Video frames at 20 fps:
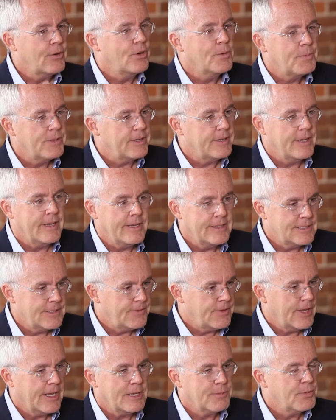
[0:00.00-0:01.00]
grew up in the days
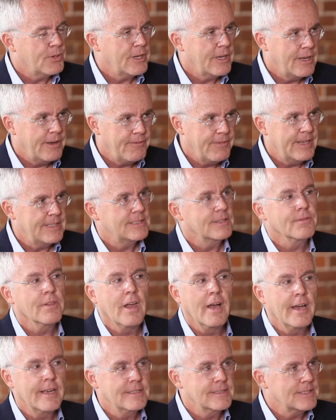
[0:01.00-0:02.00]
if you had to put in invasive
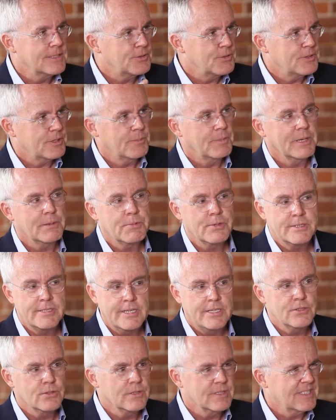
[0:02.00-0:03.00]
lines, this was a big
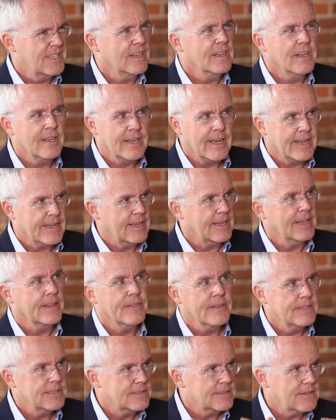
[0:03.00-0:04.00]
procedure, and suddenly I can
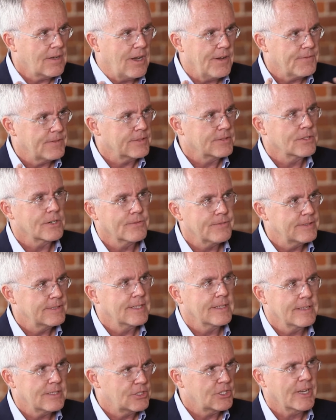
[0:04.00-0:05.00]
get this off the
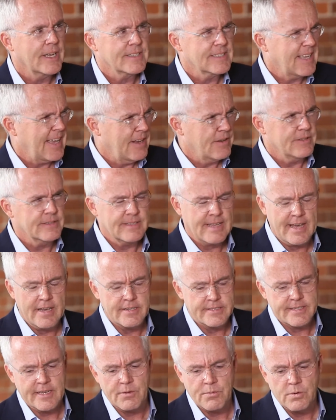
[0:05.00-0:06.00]
surface of the chest. How
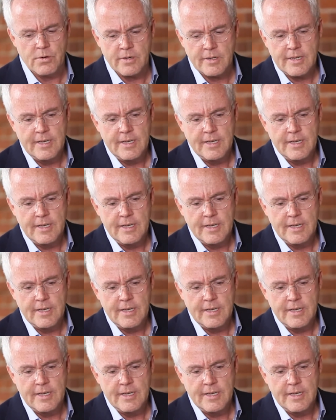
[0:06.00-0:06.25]
does that work?